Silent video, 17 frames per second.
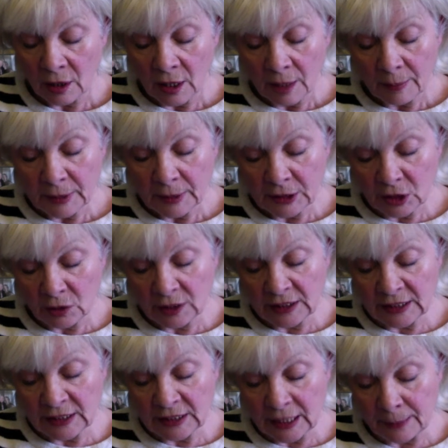but only
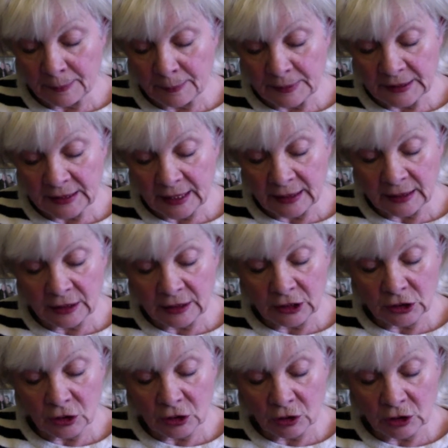10% in the
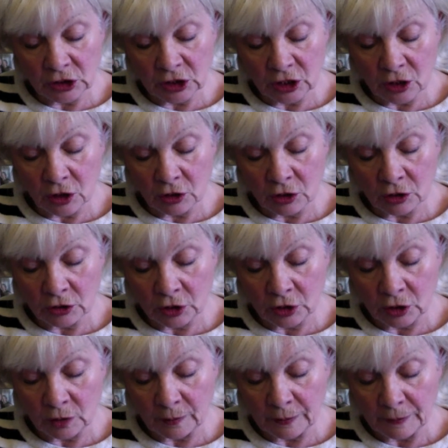non-Qigong group.